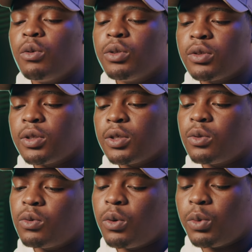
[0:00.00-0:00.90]
going to the
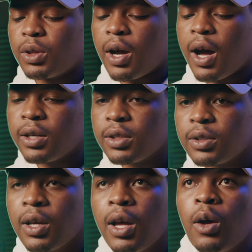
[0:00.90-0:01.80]
studio with the
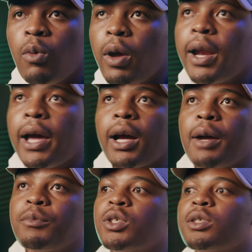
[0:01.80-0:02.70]
artist, where like
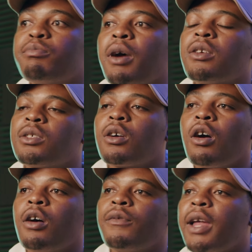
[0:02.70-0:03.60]
I'm just bouncing
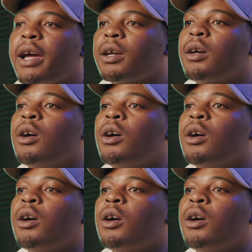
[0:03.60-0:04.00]
off like,